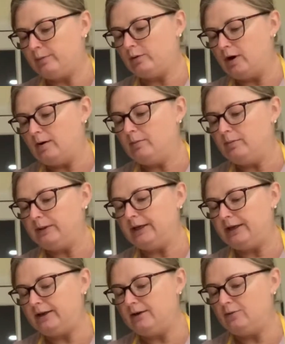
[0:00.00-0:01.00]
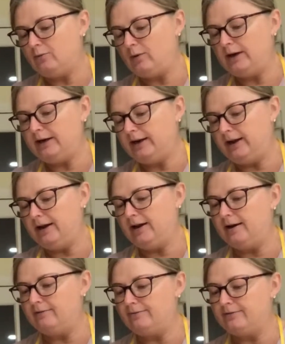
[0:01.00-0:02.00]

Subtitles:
probably 1.5